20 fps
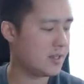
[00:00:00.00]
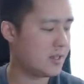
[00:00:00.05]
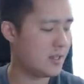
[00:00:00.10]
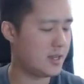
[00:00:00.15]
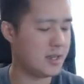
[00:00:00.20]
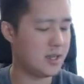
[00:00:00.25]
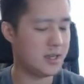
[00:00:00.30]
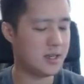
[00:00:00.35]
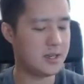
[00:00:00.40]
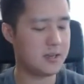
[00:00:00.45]

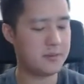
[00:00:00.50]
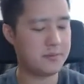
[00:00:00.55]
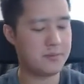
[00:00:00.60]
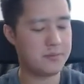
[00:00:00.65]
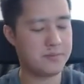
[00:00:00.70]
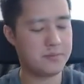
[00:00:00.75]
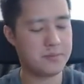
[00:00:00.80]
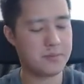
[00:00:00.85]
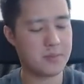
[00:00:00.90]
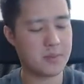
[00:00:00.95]
Um,
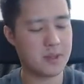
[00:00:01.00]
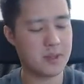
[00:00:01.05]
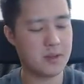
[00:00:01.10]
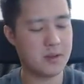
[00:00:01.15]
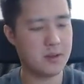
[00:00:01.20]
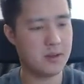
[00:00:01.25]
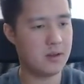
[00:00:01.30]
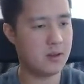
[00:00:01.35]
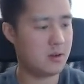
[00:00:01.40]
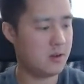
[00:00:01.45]

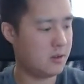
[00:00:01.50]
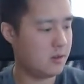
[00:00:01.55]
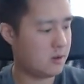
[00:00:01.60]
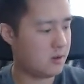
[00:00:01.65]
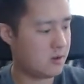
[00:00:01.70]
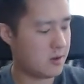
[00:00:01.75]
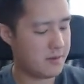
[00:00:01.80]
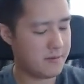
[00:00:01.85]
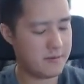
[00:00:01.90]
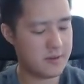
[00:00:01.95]

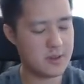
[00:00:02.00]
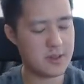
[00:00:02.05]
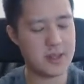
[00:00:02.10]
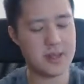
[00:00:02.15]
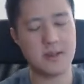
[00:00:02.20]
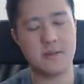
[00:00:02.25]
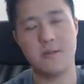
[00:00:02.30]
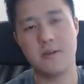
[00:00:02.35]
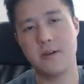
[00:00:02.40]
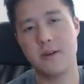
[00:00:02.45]
although I feel
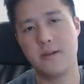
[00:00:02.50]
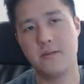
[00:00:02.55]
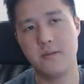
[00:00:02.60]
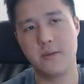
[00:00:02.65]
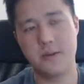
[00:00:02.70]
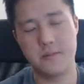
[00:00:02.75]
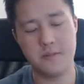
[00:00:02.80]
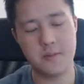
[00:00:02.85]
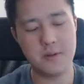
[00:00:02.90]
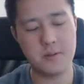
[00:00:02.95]
like when,
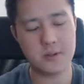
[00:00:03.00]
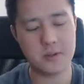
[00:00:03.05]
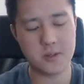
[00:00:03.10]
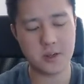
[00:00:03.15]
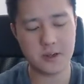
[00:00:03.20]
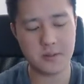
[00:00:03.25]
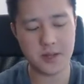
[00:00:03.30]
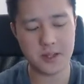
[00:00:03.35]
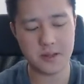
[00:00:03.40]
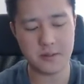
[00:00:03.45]
when people
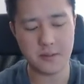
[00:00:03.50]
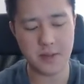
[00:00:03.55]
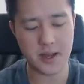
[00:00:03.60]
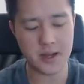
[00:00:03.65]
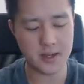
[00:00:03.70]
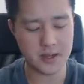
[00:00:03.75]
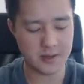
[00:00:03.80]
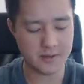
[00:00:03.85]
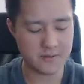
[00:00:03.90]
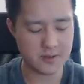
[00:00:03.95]
talk about the meta,